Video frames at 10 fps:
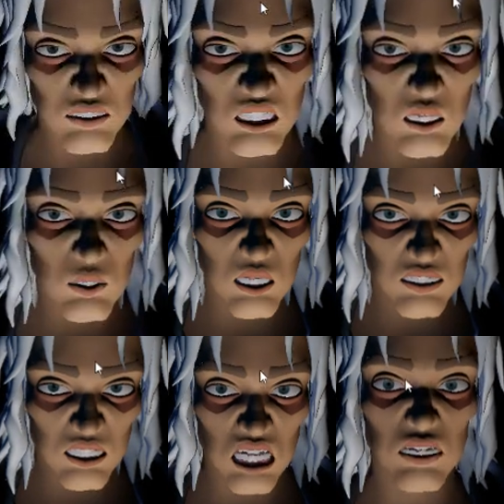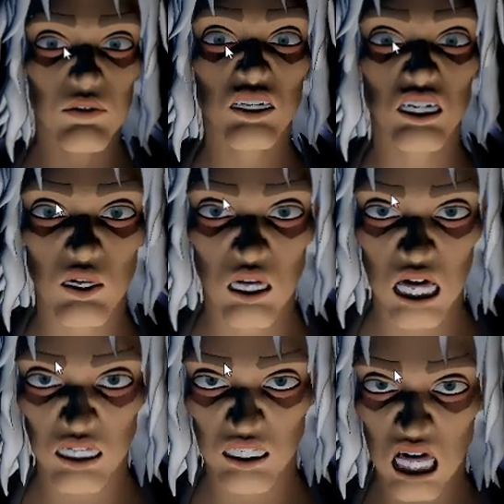Serious gamer that you
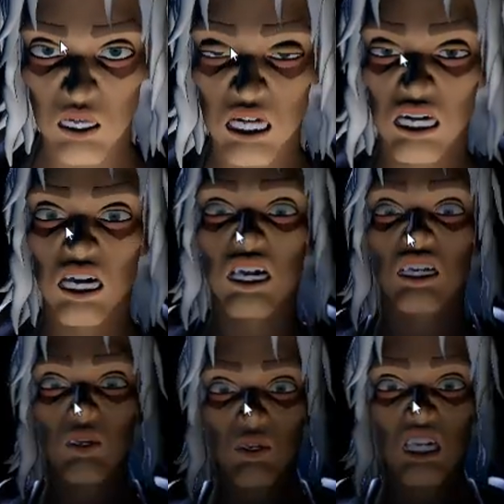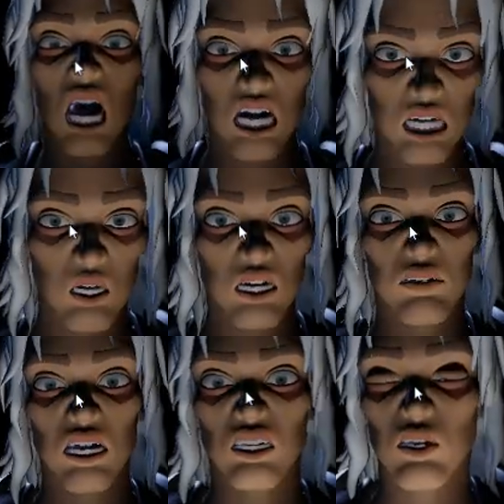are, Darren. You check your
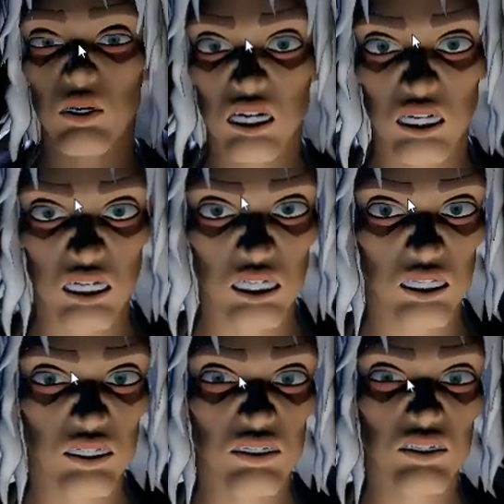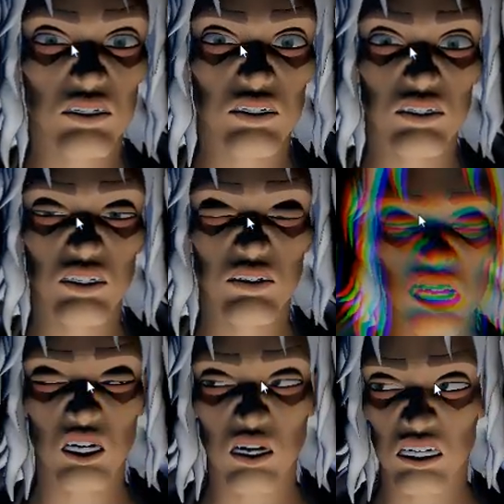inventory.
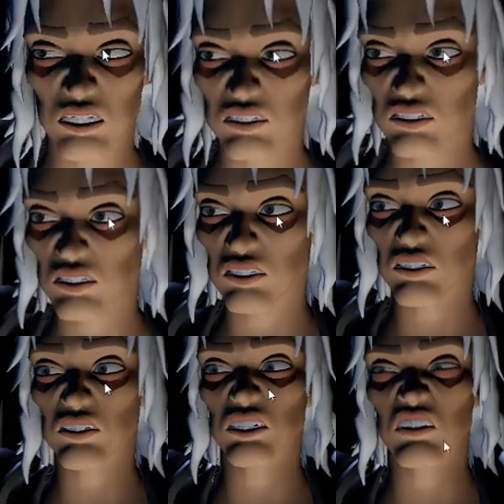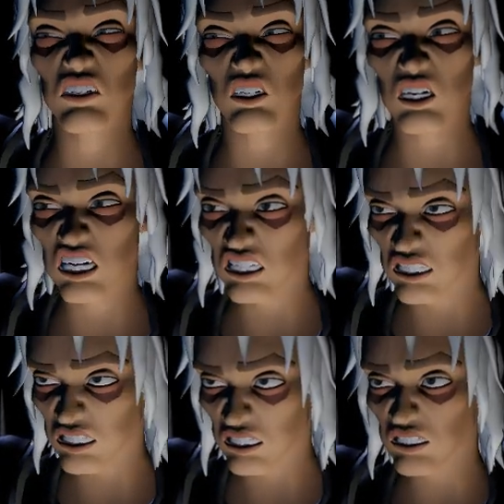Inventory? Inventory?
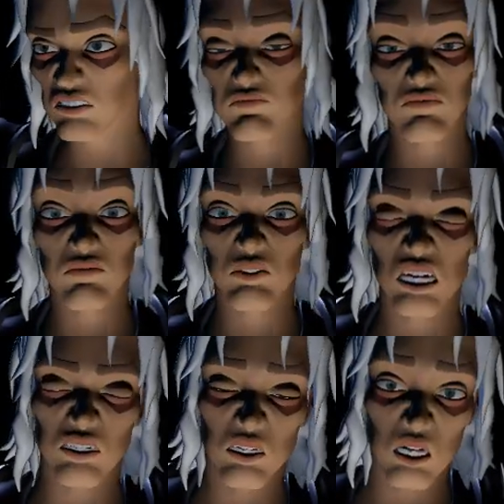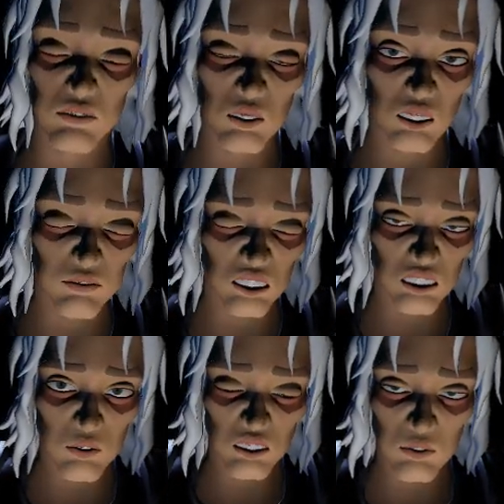I don't know. I've never seen
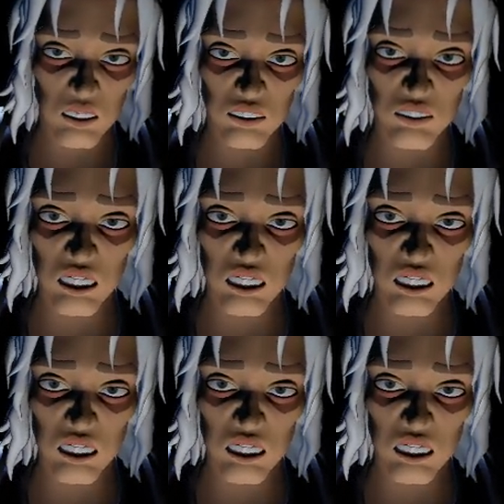the word written.